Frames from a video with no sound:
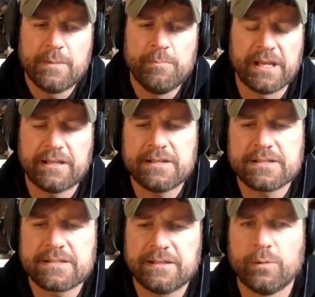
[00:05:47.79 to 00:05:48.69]

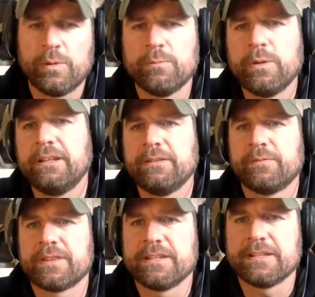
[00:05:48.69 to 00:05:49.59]
because, we live
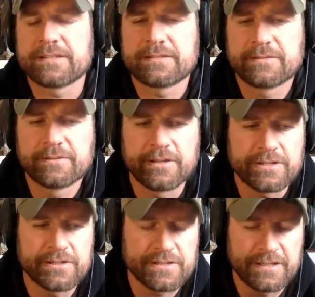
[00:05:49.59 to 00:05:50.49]
with these
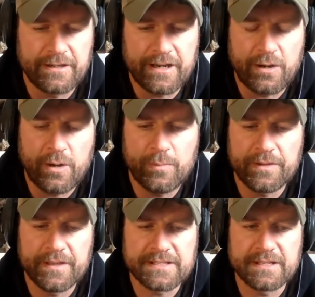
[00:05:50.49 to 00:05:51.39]
creatures and they're at home
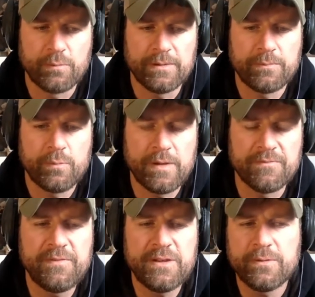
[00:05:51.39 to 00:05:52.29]
with us and we
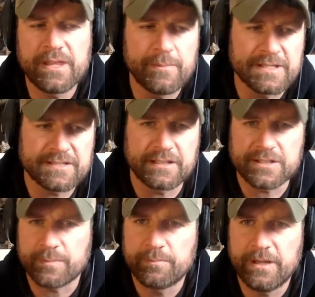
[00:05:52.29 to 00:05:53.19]
view them as such
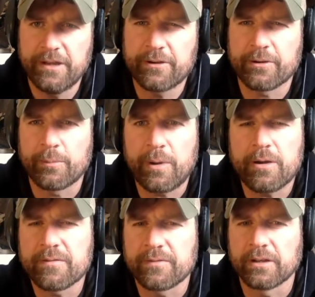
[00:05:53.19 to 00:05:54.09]
an integral
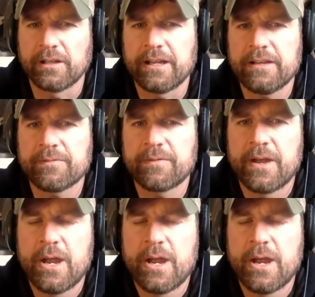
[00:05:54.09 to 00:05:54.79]
part of our life,